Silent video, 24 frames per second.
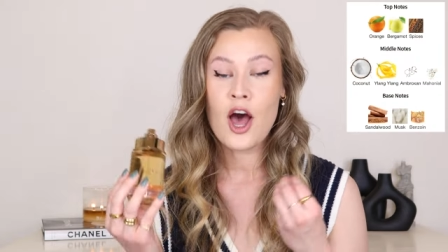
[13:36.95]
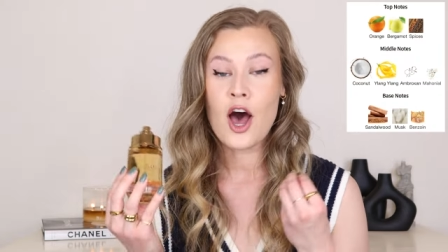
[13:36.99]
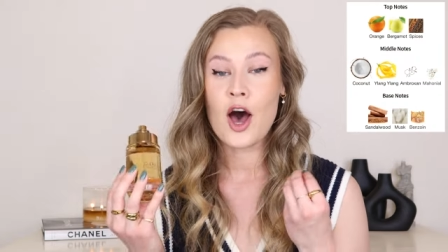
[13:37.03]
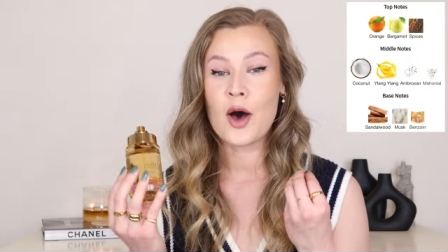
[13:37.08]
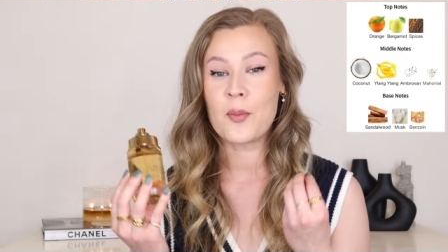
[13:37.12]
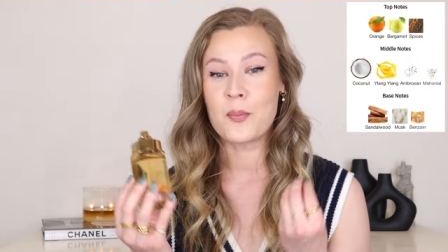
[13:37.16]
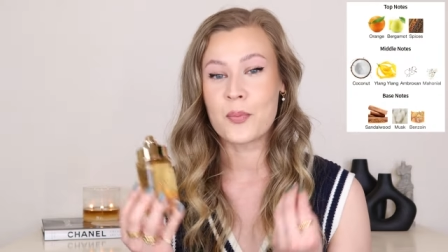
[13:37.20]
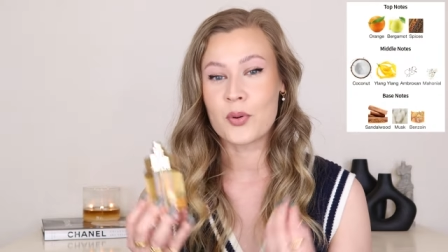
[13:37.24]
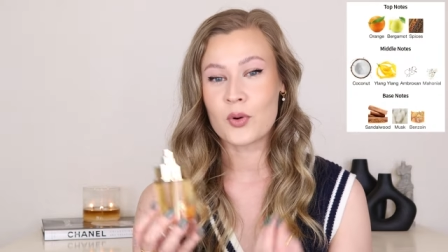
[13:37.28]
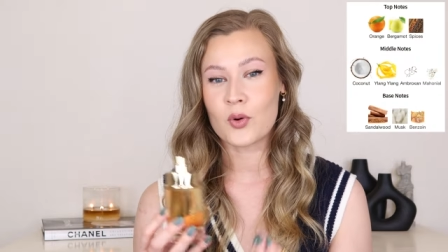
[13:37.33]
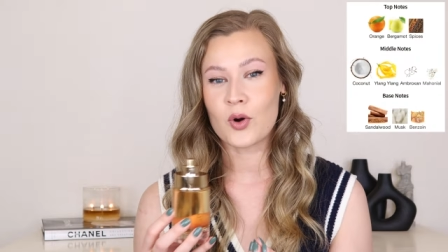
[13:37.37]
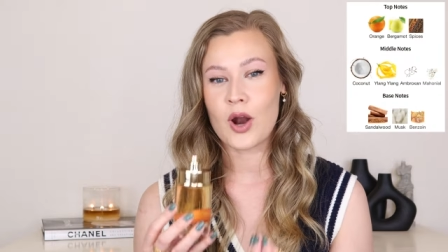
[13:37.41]
a
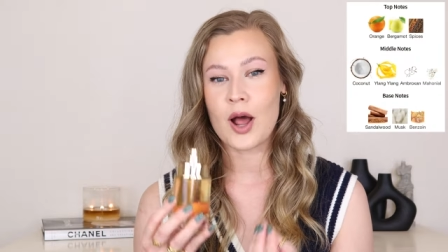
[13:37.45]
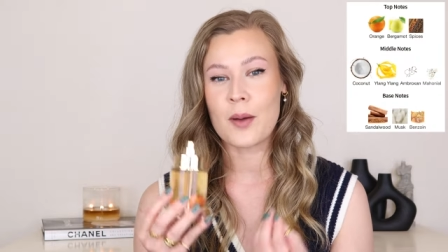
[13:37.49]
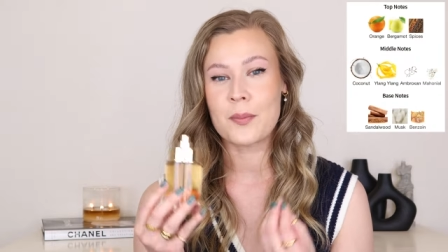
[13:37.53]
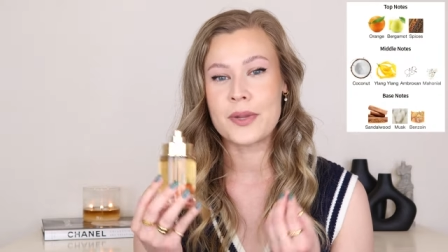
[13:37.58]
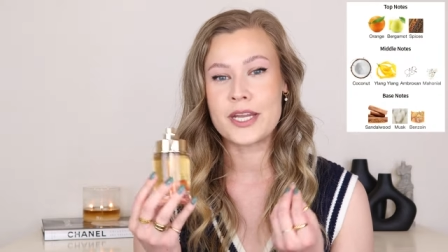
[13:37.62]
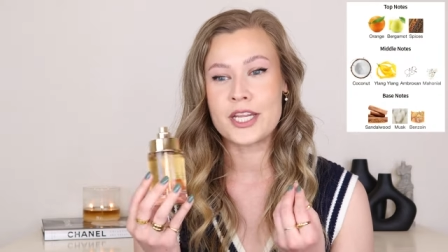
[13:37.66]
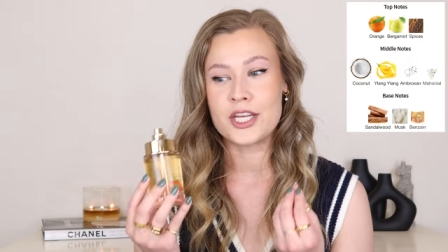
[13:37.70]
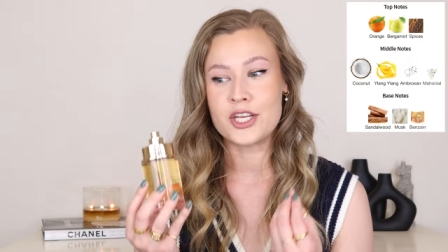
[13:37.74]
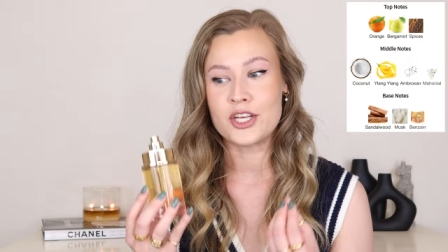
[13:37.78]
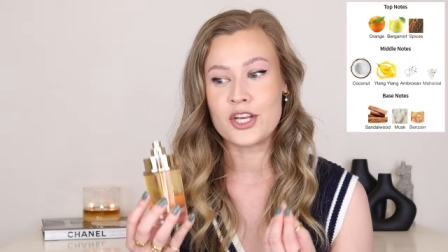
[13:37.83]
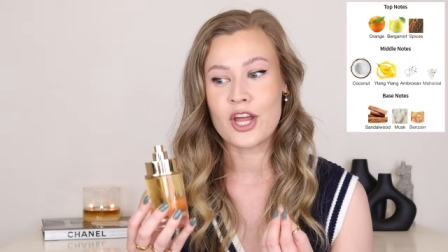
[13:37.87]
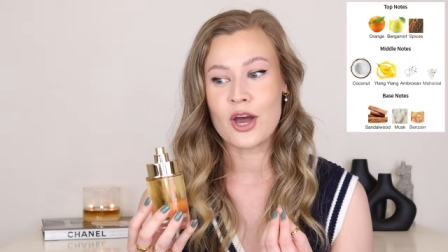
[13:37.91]

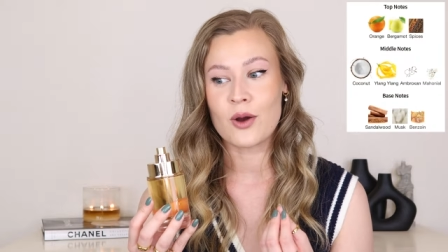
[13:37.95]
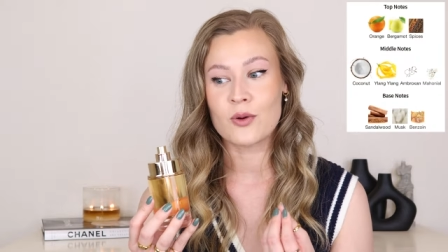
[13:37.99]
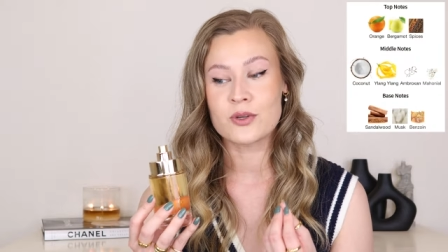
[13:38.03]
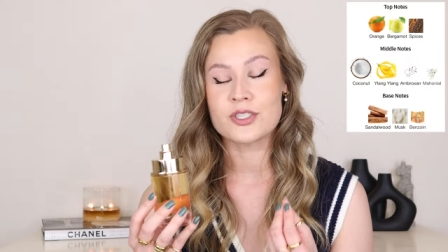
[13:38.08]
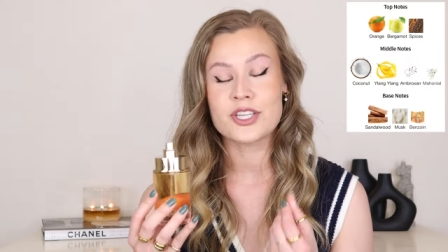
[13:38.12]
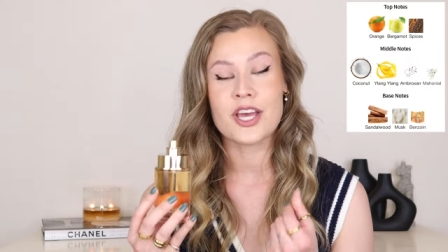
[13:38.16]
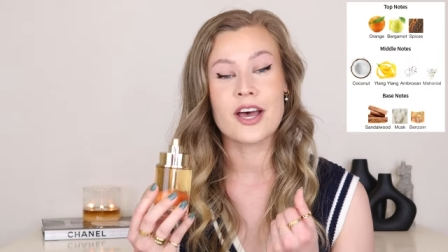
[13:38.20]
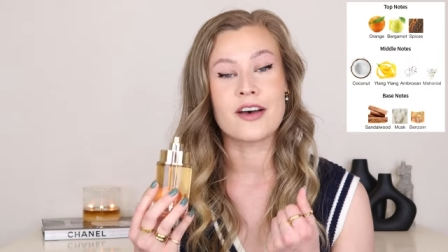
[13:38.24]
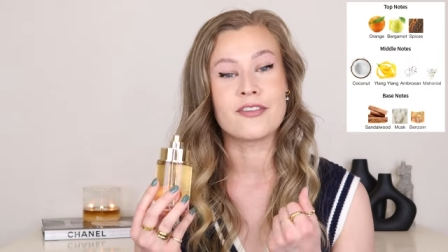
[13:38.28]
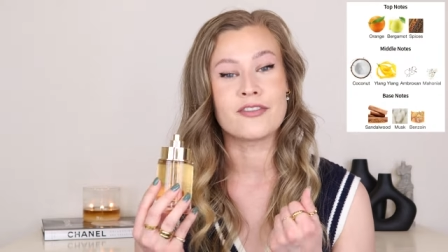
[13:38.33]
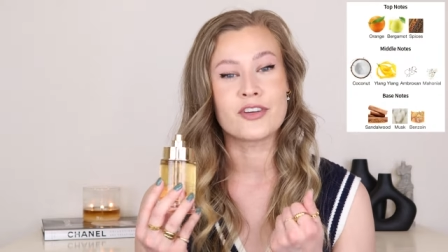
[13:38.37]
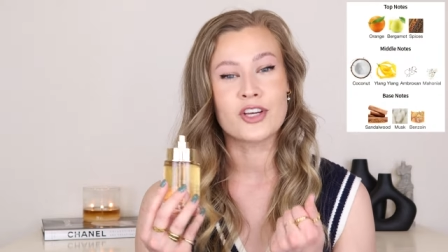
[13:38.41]
prominent
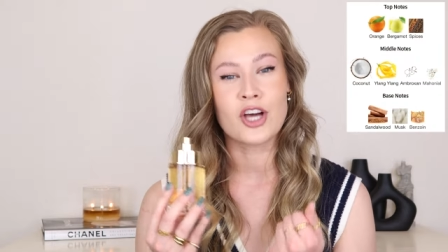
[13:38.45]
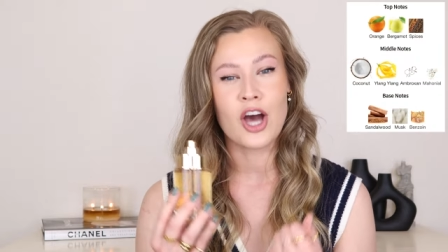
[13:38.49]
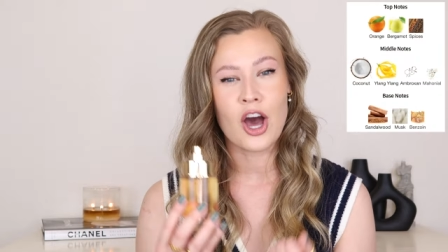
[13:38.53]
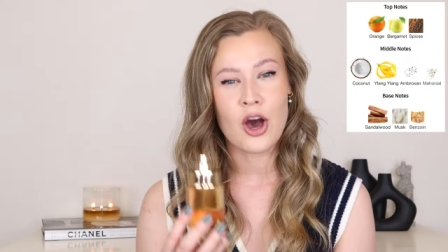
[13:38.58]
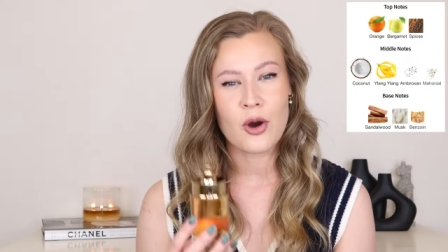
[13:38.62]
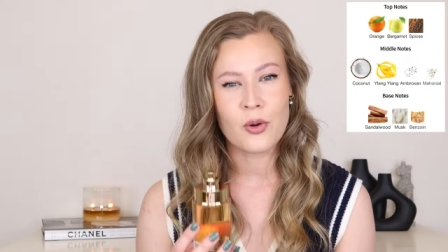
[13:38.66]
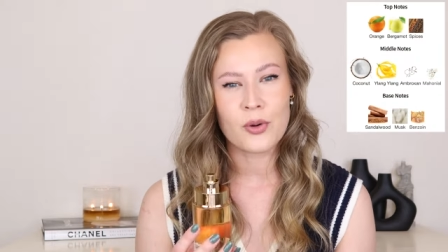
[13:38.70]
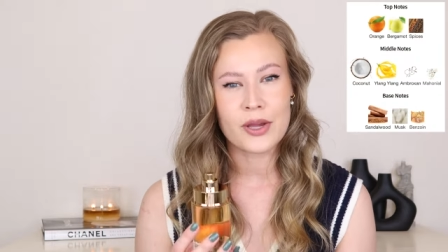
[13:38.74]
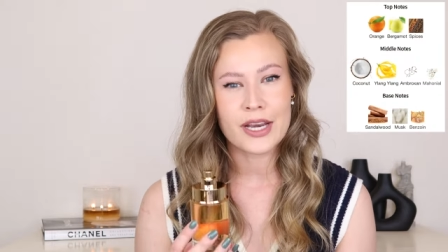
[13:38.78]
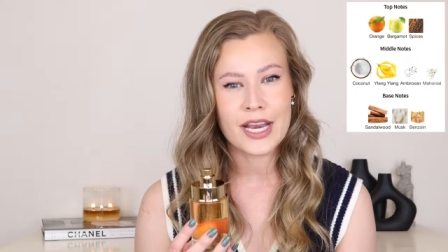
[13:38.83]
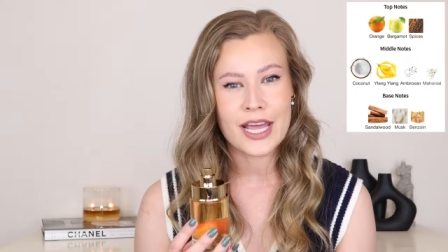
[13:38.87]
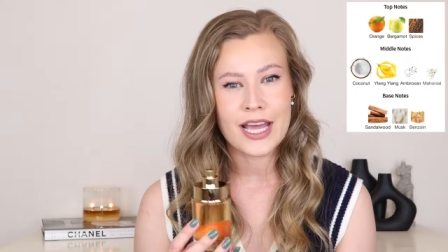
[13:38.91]
note of
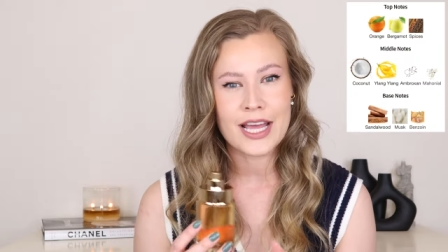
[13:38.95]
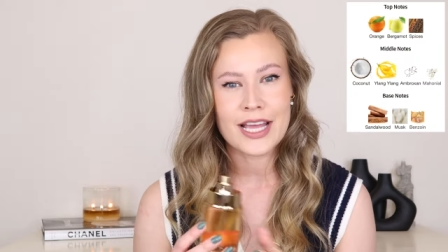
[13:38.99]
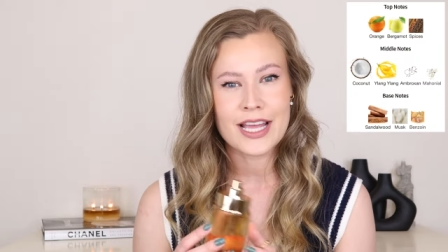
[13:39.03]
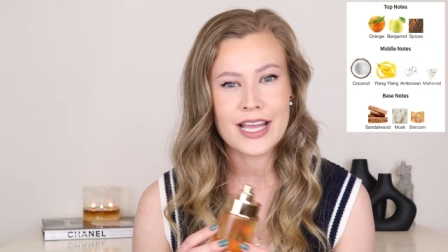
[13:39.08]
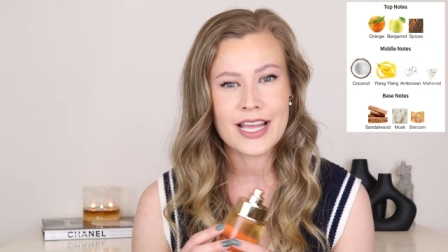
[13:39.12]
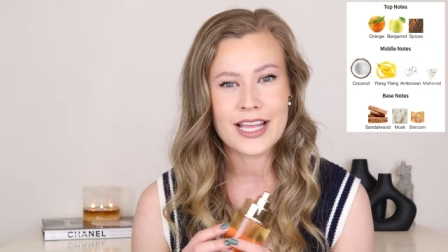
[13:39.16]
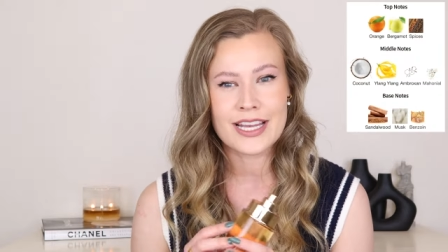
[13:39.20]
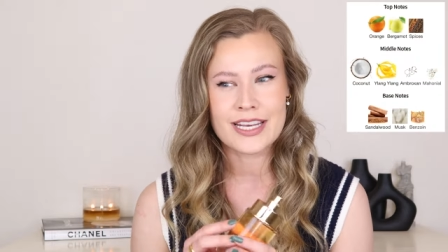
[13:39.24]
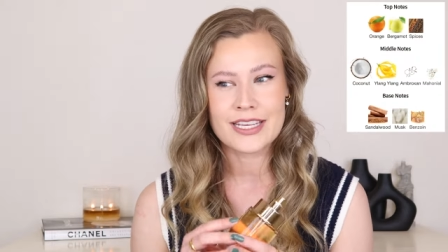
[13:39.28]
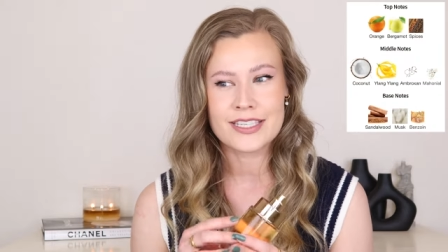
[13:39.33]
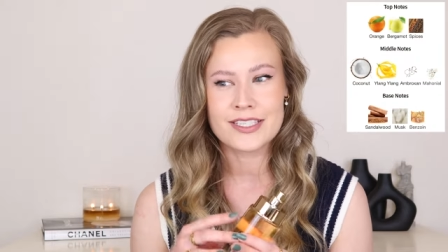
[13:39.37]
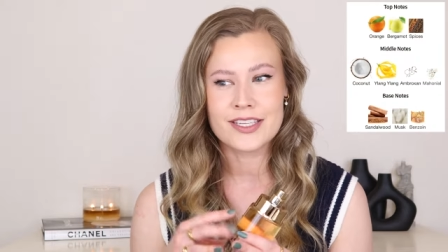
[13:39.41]
coconut,
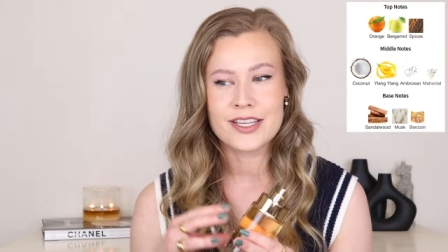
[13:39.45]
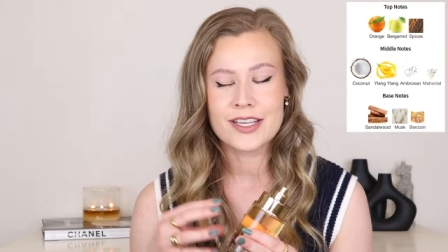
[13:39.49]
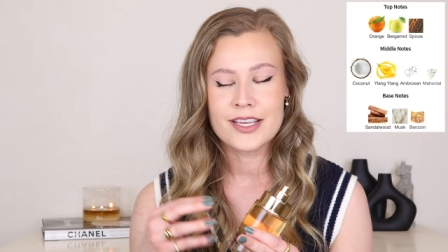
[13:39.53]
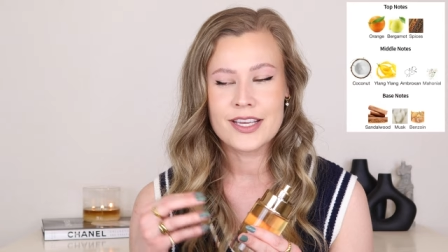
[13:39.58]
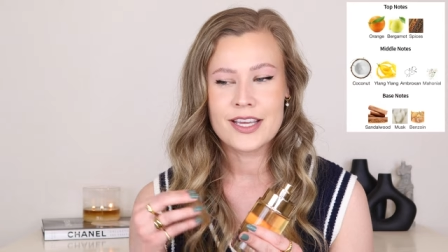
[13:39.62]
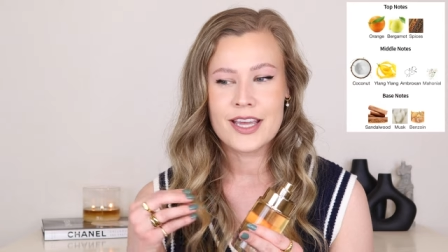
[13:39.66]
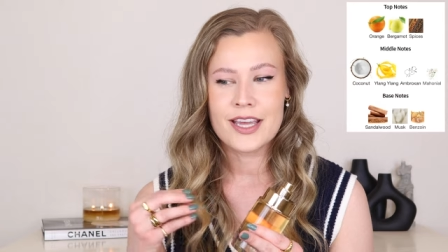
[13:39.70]
and